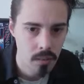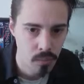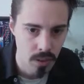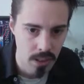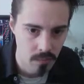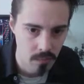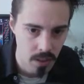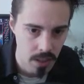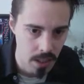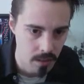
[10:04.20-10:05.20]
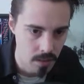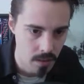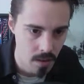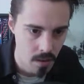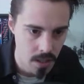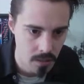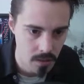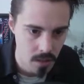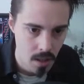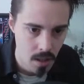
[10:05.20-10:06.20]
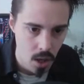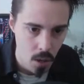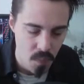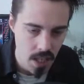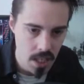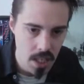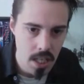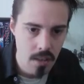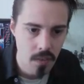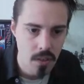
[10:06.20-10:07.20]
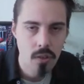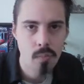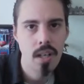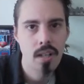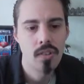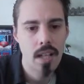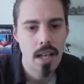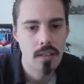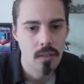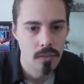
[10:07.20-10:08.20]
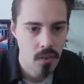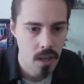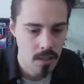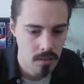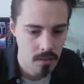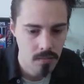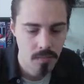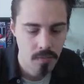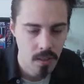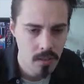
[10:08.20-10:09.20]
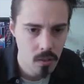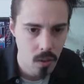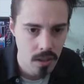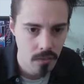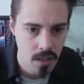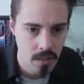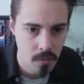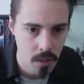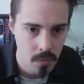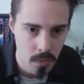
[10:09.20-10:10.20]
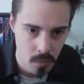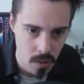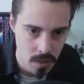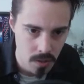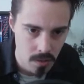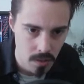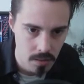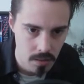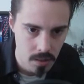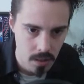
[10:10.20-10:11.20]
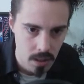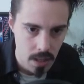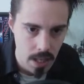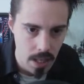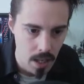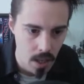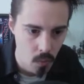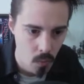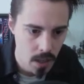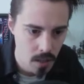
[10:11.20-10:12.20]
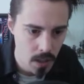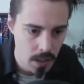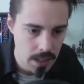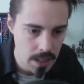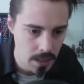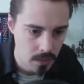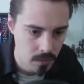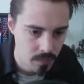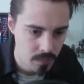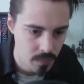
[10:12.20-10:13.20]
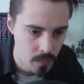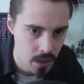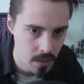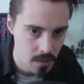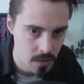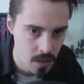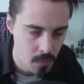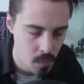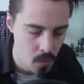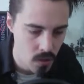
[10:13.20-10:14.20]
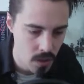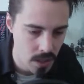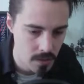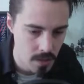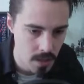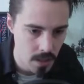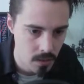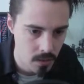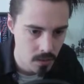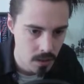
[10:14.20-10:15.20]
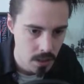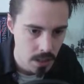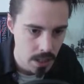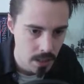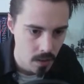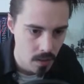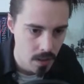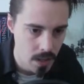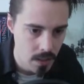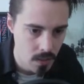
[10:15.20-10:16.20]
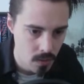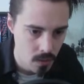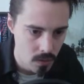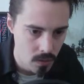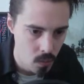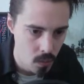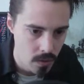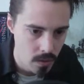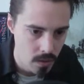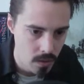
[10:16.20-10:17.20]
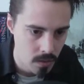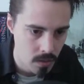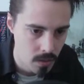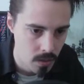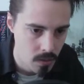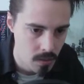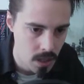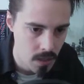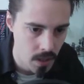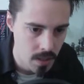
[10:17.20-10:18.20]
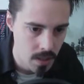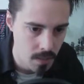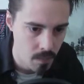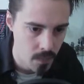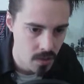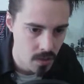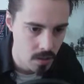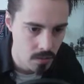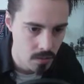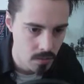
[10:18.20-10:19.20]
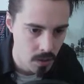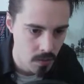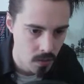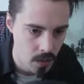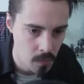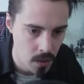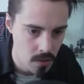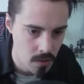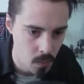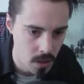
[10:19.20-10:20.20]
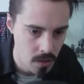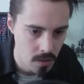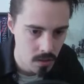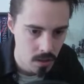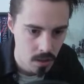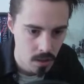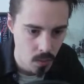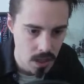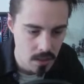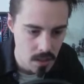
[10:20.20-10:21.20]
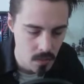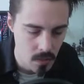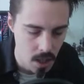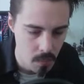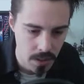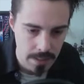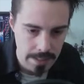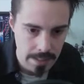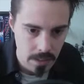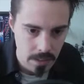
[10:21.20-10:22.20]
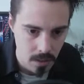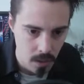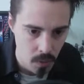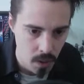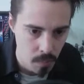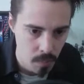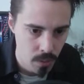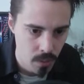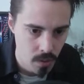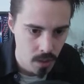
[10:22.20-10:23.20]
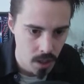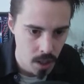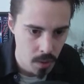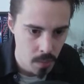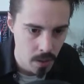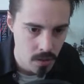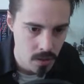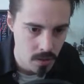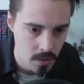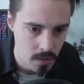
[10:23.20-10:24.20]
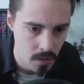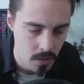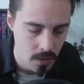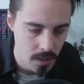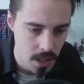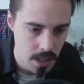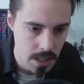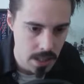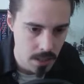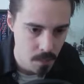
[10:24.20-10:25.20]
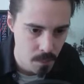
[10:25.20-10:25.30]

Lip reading: Brilliant. Again, nice, even spread of stats on Franz. Franz is quite a defensive Pokemon as well, which is nice. We're going to quickly heal because there's a couple more trainers to take on, and I do not want to lose any of our team. So we've got these potions which we need to use up. So I'm going to plonk a couple of potions on Sandy.